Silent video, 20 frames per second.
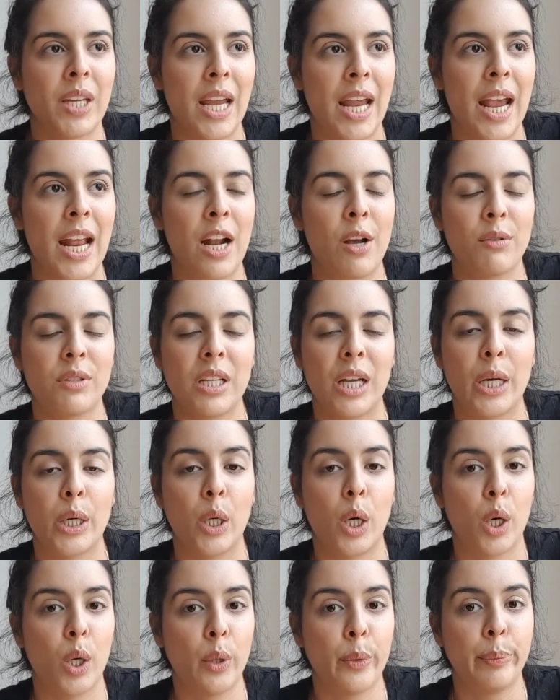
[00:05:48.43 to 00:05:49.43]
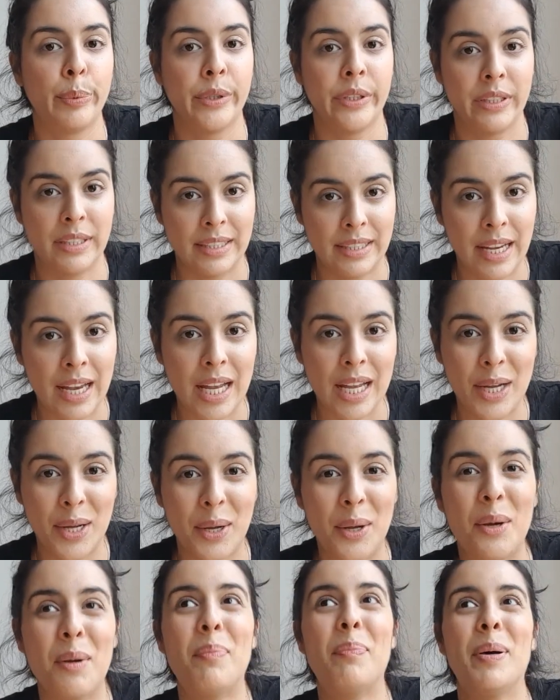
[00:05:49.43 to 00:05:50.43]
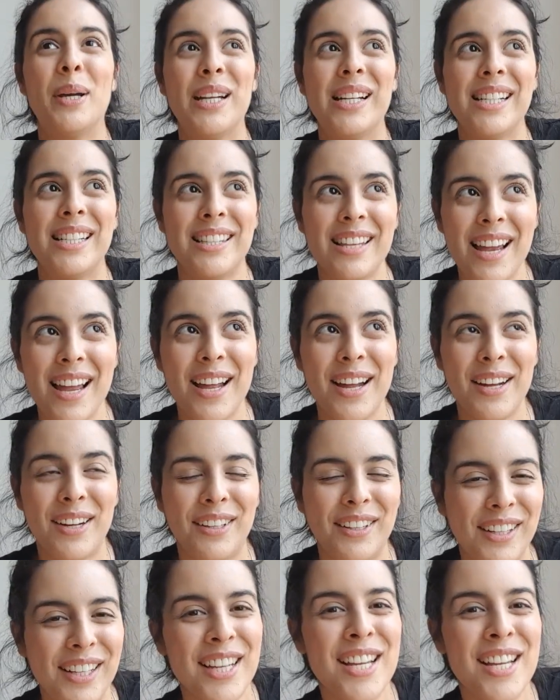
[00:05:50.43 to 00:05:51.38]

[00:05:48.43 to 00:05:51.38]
And I was like, girl, put it down, put it down.